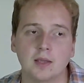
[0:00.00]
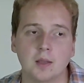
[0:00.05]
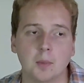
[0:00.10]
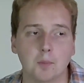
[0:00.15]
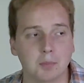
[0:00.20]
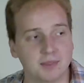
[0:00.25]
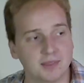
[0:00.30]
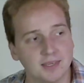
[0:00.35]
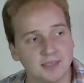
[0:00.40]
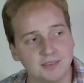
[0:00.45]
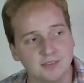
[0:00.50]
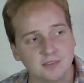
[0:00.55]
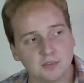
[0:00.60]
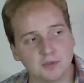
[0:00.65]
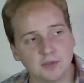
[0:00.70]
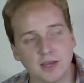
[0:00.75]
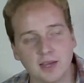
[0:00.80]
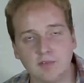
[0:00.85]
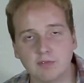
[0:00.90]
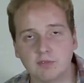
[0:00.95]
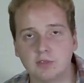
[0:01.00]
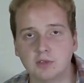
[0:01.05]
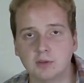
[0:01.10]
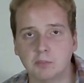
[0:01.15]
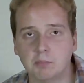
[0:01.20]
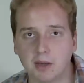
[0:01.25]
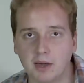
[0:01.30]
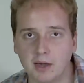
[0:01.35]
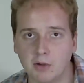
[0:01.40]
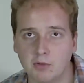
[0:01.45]
but they still have the
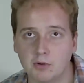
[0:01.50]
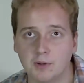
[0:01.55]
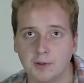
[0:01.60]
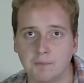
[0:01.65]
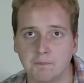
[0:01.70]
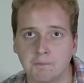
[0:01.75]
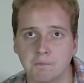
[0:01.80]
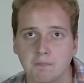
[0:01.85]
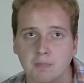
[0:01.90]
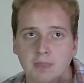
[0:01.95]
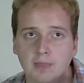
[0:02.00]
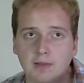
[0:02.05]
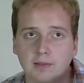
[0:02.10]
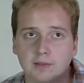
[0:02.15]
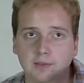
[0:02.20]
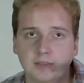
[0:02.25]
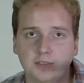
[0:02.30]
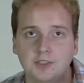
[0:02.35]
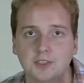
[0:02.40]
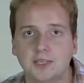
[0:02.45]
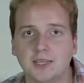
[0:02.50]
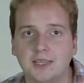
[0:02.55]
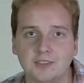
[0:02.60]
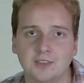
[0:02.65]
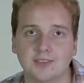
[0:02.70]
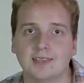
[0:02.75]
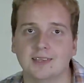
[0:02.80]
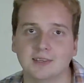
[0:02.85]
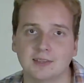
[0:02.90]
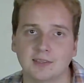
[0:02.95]
power to
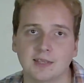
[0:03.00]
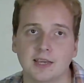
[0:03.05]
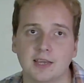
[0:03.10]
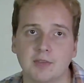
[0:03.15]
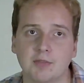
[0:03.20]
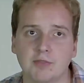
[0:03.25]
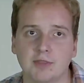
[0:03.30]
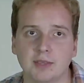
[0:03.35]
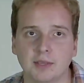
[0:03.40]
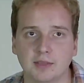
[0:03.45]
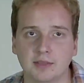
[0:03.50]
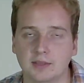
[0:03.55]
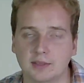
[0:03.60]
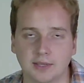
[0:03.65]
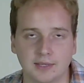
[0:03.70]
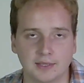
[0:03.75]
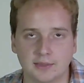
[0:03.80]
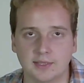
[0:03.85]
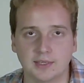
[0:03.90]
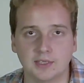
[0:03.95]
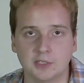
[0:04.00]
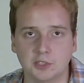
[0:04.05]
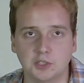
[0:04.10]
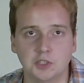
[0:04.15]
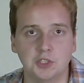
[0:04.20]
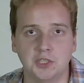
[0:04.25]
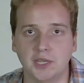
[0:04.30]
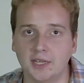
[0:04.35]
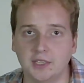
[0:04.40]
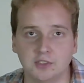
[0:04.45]
change their life. They could
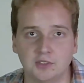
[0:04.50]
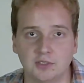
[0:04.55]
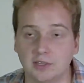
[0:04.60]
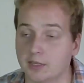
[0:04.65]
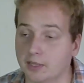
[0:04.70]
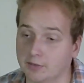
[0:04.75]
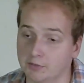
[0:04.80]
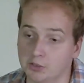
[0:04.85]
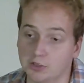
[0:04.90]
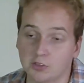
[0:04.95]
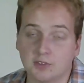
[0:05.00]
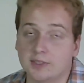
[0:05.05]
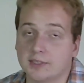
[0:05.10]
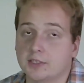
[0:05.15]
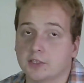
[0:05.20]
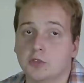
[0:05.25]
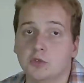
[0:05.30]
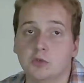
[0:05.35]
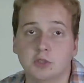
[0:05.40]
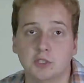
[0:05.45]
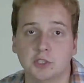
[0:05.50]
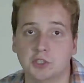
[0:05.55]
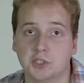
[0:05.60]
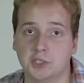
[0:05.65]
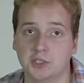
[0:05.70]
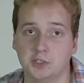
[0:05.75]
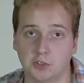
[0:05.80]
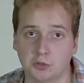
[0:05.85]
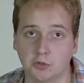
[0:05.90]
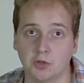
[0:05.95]
change their life just like you could
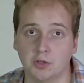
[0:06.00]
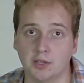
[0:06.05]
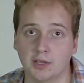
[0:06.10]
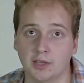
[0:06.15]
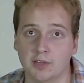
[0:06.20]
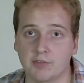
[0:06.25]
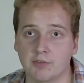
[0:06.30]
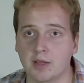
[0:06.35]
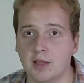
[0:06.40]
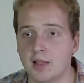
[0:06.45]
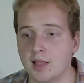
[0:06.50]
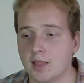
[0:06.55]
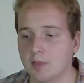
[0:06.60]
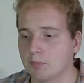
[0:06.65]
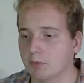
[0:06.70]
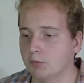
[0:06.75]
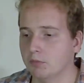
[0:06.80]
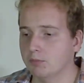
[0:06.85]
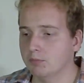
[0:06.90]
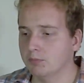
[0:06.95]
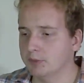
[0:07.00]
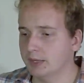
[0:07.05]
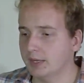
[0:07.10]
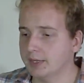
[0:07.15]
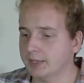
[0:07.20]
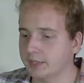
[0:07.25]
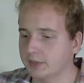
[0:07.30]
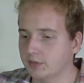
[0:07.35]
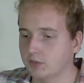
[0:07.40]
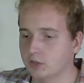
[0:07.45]
change your life. But
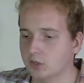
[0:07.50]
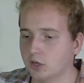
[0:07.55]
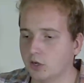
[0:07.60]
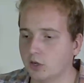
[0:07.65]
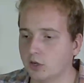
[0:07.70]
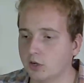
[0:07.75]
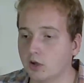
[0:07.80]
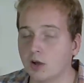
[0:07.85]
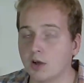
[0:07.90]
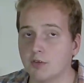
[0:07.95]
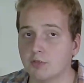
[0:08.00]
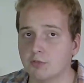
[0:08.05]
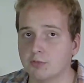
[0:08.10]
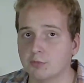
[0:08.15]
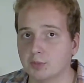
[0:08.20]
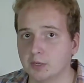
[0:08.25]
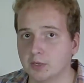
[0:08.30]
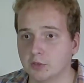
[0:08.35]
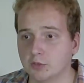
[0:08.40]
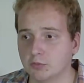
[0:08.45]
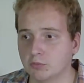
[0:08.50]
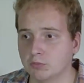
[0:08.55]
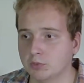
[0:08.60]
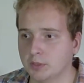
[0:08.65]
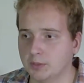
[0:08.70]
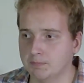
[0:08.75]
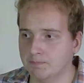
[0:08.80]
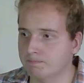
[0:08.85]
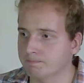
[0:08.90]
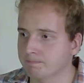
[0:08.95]
that gets cut off because we